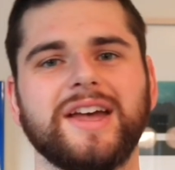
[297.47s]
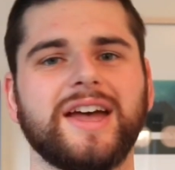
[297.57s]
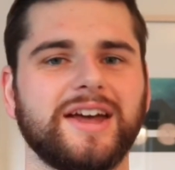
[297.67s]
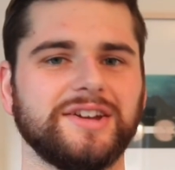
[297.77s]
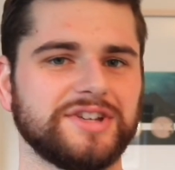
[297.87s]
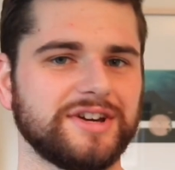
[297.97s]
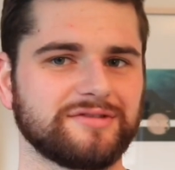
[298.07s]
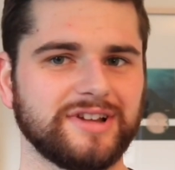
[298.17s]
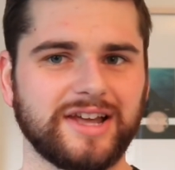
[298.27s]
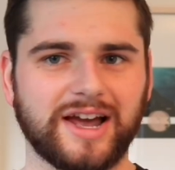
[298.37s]
it
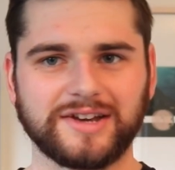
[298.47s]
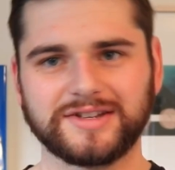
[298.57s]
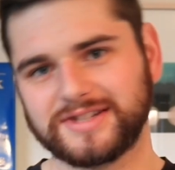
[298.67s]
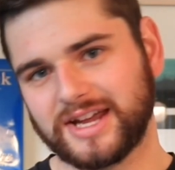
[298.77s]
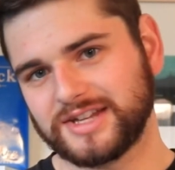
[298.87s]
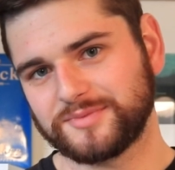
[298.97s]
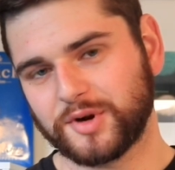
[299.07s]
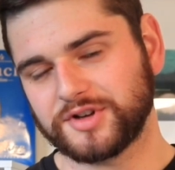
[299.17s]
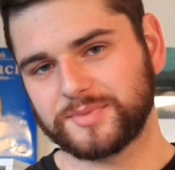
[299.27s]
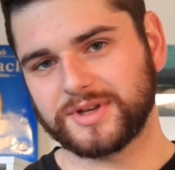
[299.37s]
generally understands
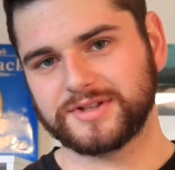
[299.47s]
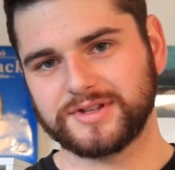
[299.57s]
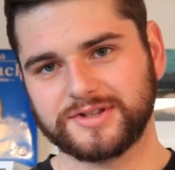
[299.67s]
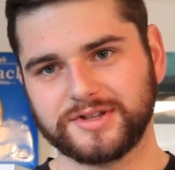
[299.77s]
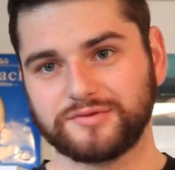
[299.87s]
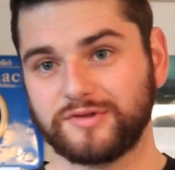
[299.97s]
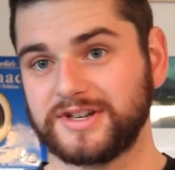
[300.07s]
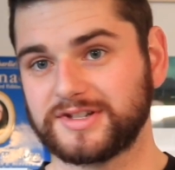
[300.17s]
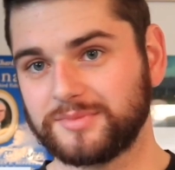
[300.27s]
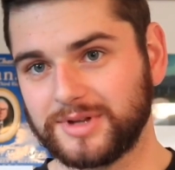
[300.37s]
most businesses
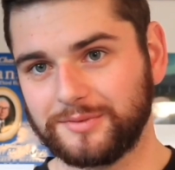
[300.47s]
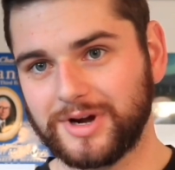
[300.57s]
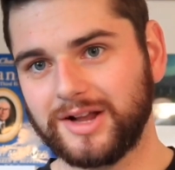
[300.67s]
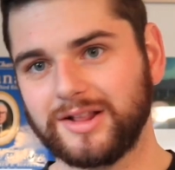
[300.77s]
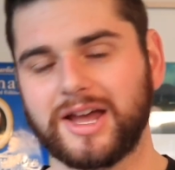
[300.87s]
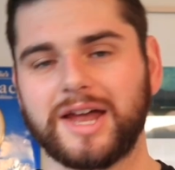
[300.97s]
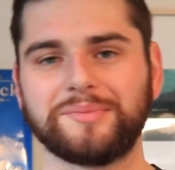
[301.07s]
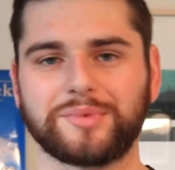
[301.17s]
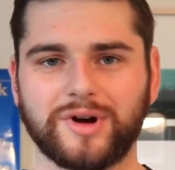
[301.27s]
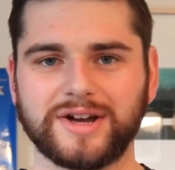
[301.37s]
reasonably well
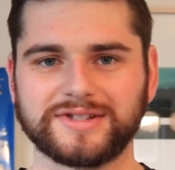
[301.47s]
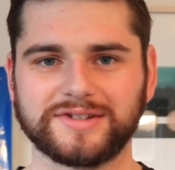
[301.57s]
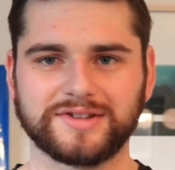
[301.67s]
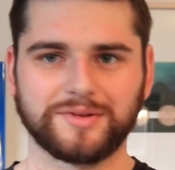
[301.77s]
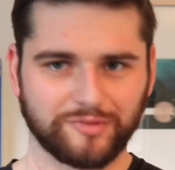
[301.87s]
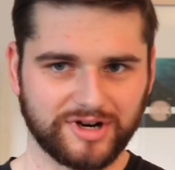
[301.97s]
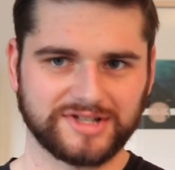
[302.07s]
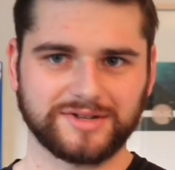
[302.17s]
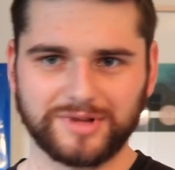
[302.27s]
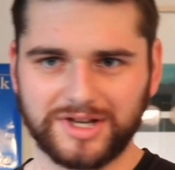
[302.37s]
and prices them
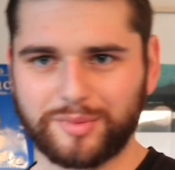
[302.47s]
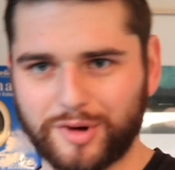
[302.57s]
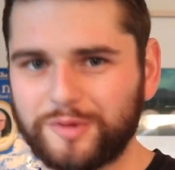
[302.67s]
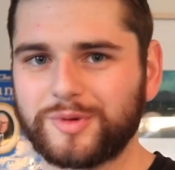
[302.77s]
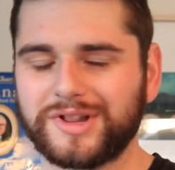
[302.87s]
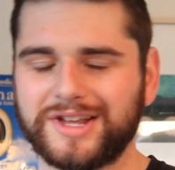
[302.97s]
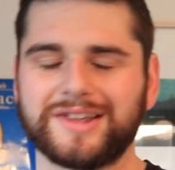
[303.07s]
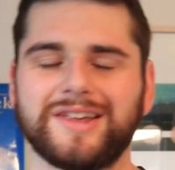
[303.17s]
reasonably appropriately.